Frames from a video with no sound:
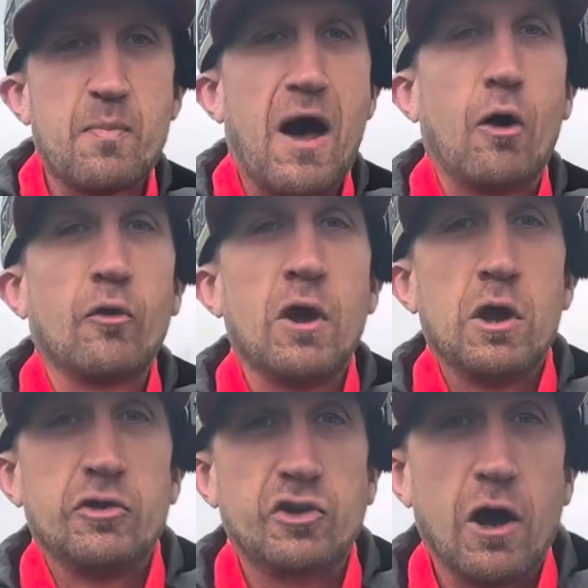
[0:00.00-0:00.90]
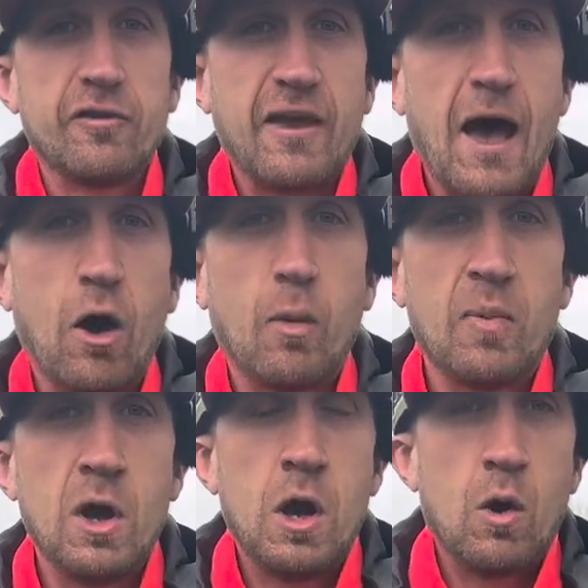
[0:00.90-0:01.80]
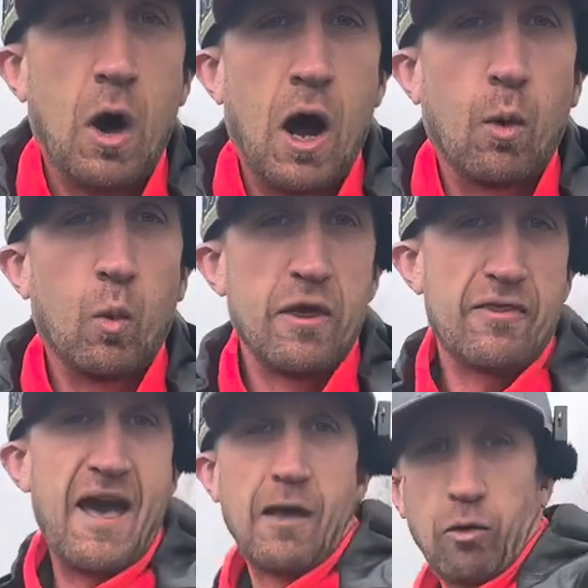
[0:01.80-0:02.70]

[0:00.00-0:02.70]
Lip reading: belt does help with that